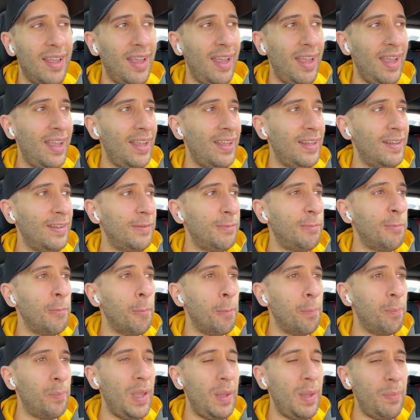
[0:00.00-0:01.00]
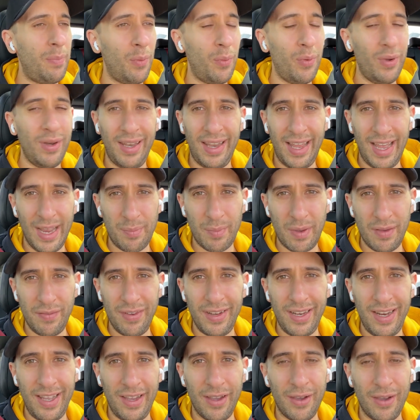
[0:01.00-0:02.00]
and people wouldn't like my
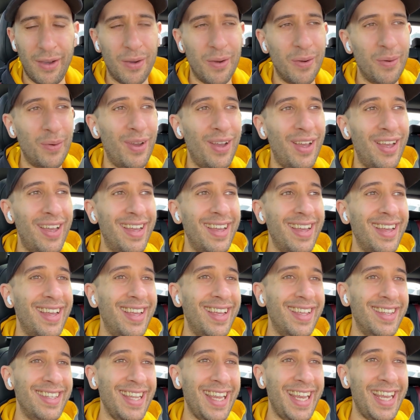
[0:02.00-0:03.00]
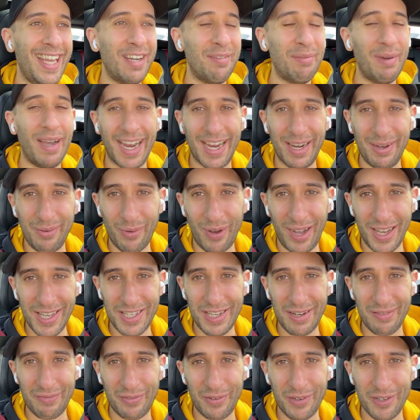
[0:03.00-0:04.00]
video. They can go back and
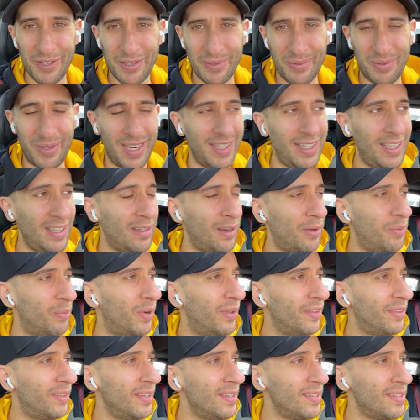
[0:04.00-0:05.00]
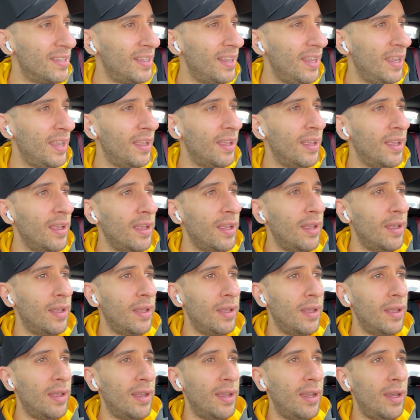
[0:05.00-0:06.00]
watch that first one I did on Walt Disney.
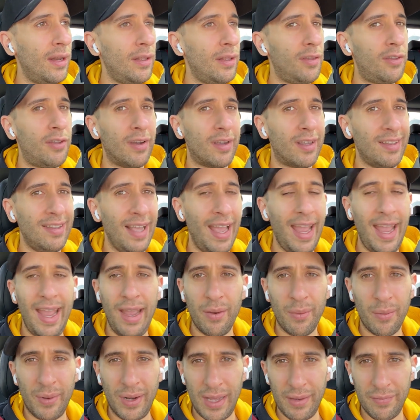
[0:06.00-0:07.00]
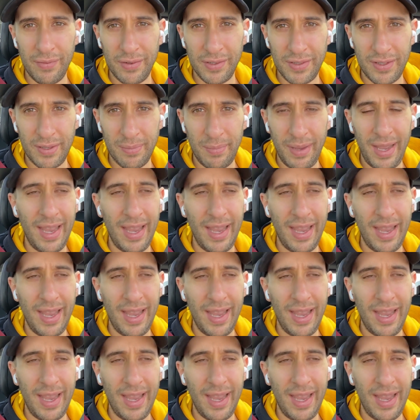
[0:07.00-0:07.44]
And it took a day or whatever to